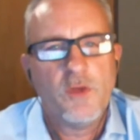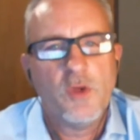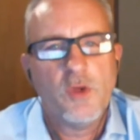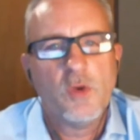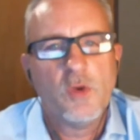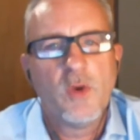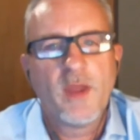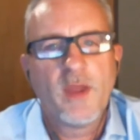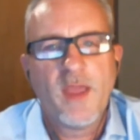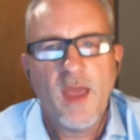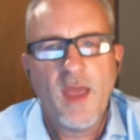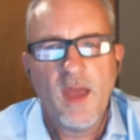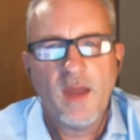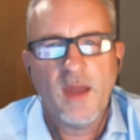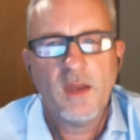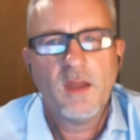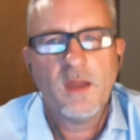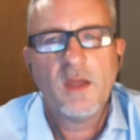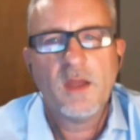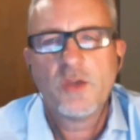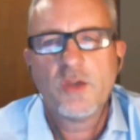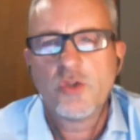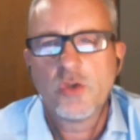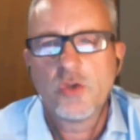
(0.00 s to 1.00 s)
again
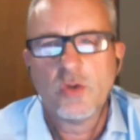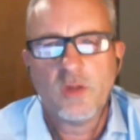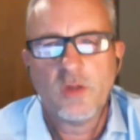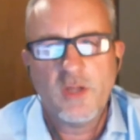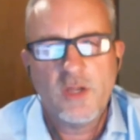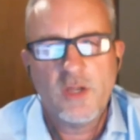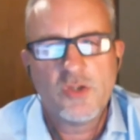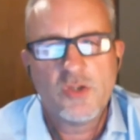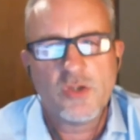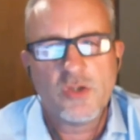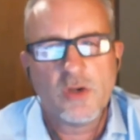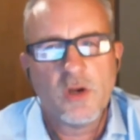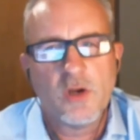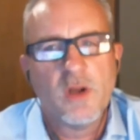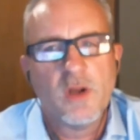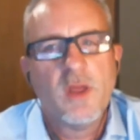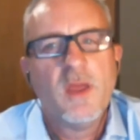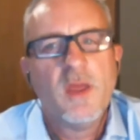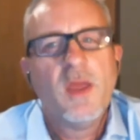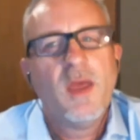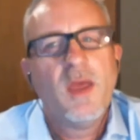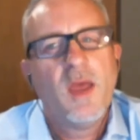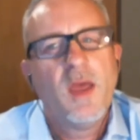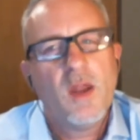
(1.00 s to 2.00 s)
at your leisure,
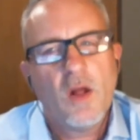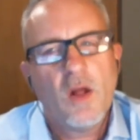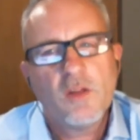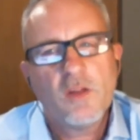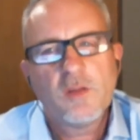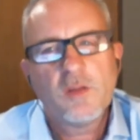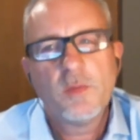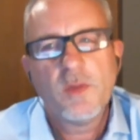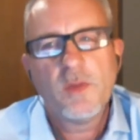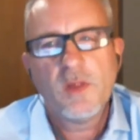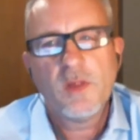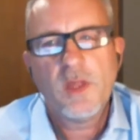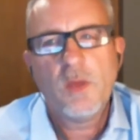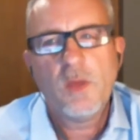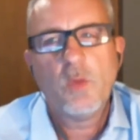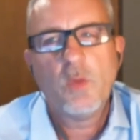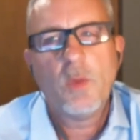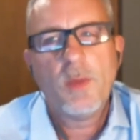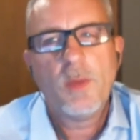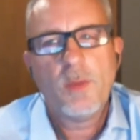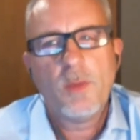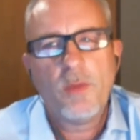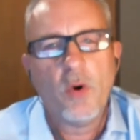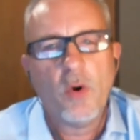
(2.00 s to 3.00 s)
and ultimately will be
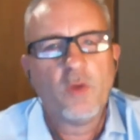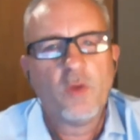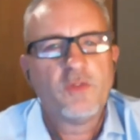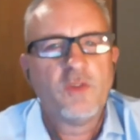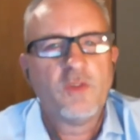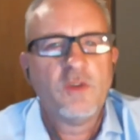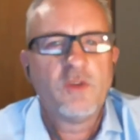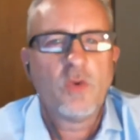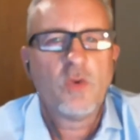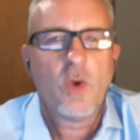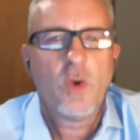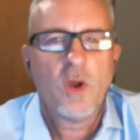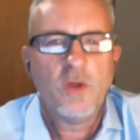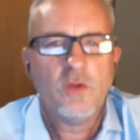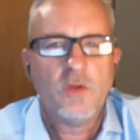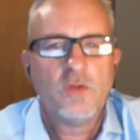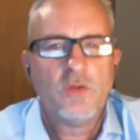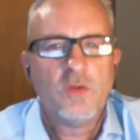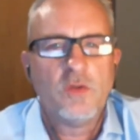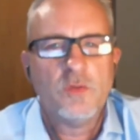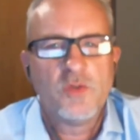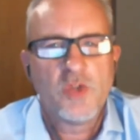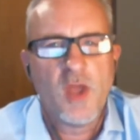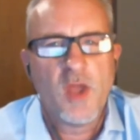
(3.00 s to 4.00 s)
posted to our YouTube
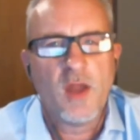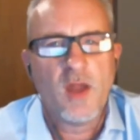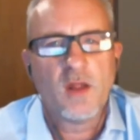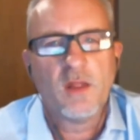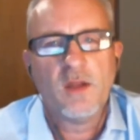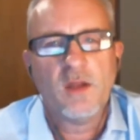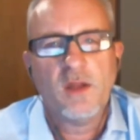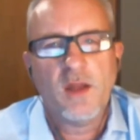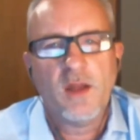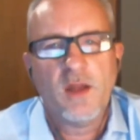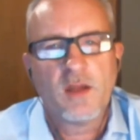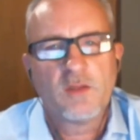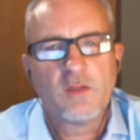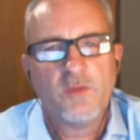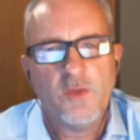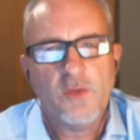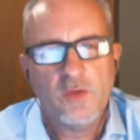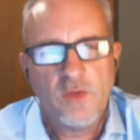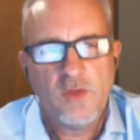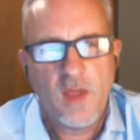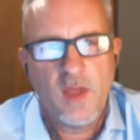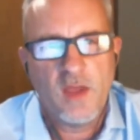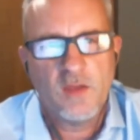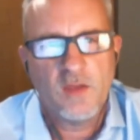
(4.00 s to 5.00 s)
channel in the next few
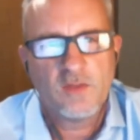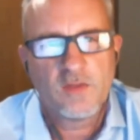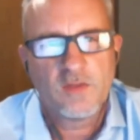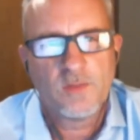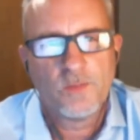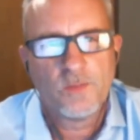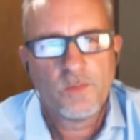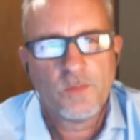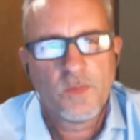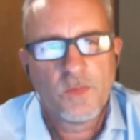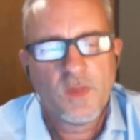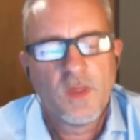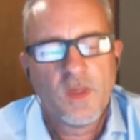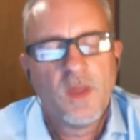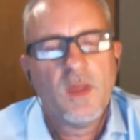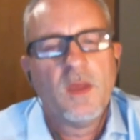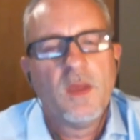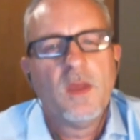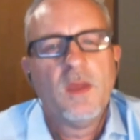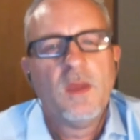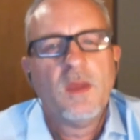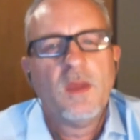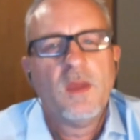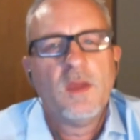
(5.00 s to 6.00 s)
days.
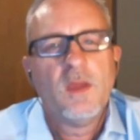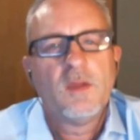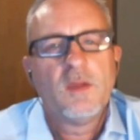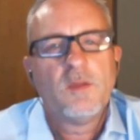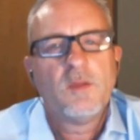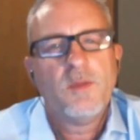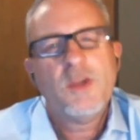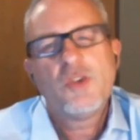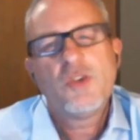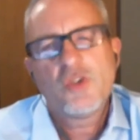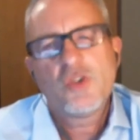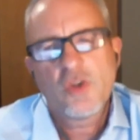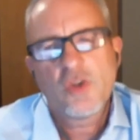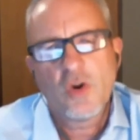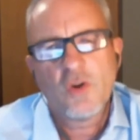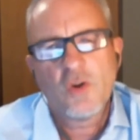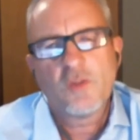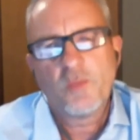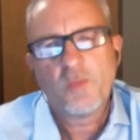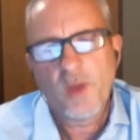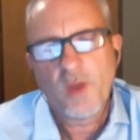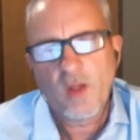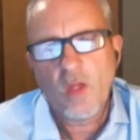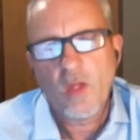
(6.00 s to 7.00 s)
To be sure, it's
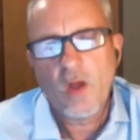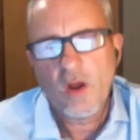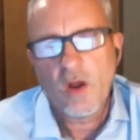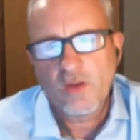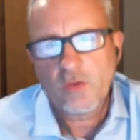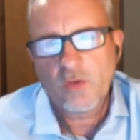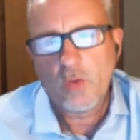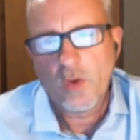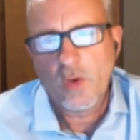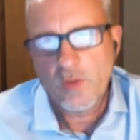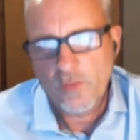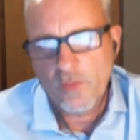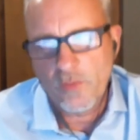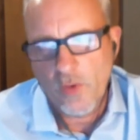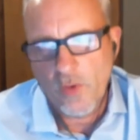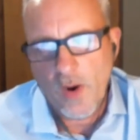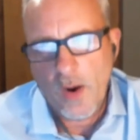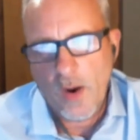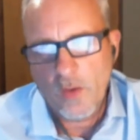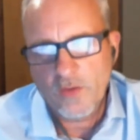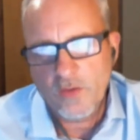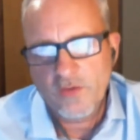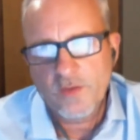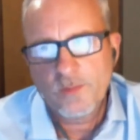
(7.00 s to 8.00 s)
been a long 24
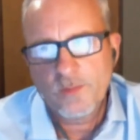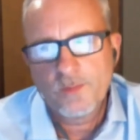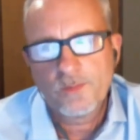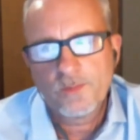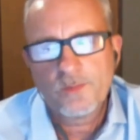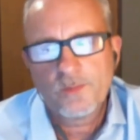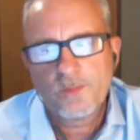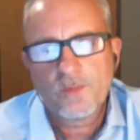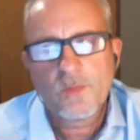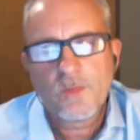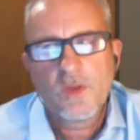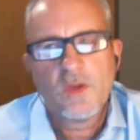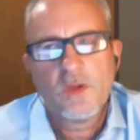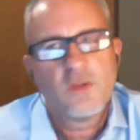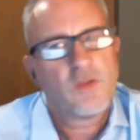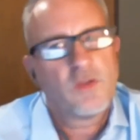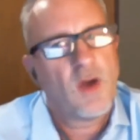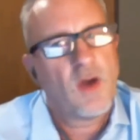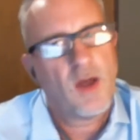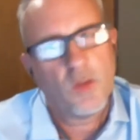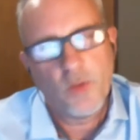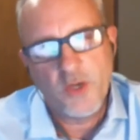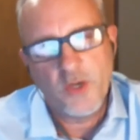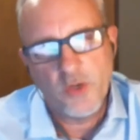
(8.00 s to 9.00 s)
hours. So how
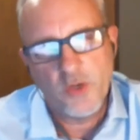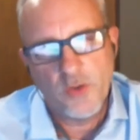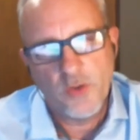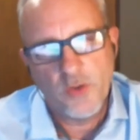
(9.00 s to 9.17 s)
do we do?